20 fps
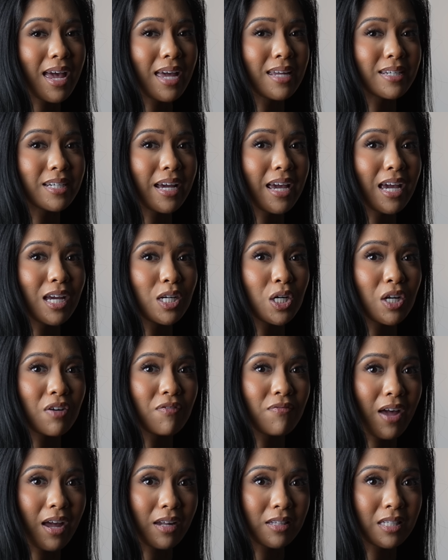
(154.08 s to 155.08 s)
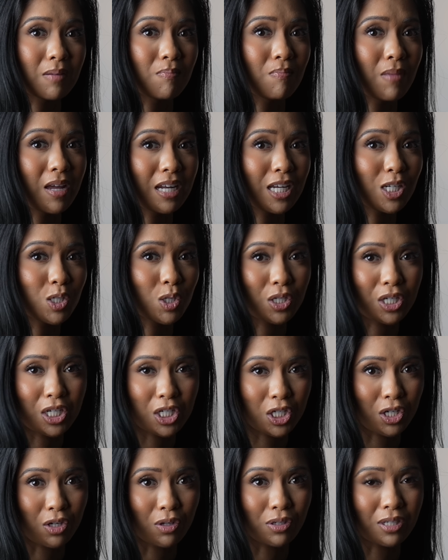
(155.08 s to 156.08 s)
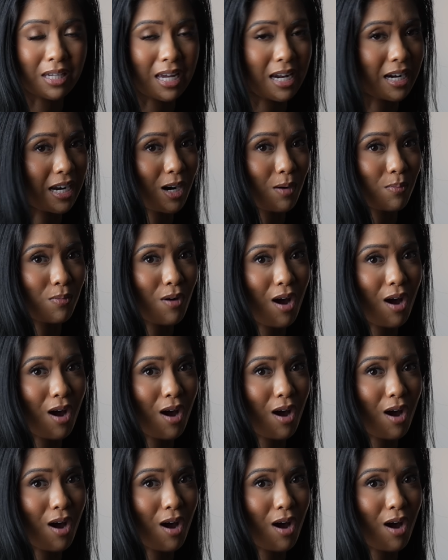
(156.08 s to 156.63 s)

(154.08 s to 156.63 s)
anti-aging effects than many traditional skincare